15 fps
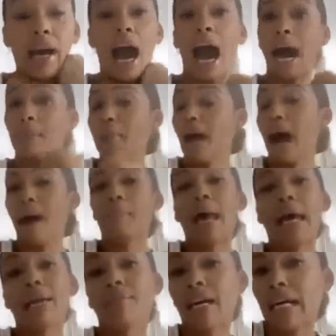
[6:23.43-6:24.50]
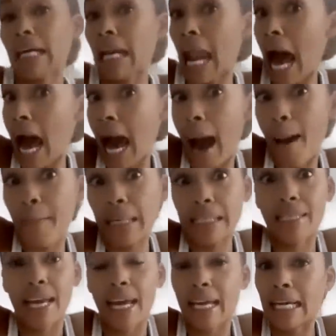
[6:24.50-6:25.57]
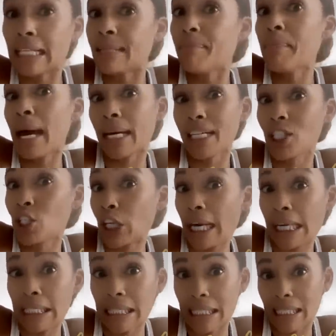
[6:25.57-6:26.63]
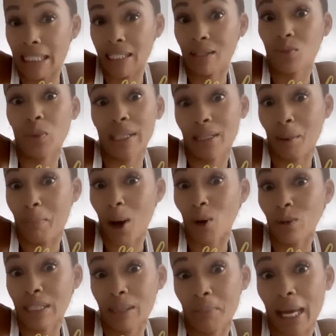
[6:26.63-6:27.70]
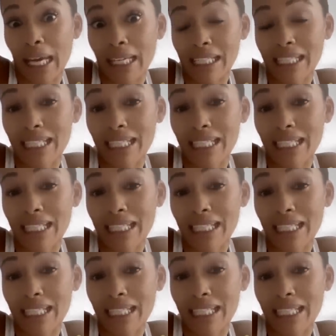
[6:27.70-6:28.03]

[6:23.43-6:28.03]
I would, I'm not even gonna lie. I've been taking many chances with the Postmates.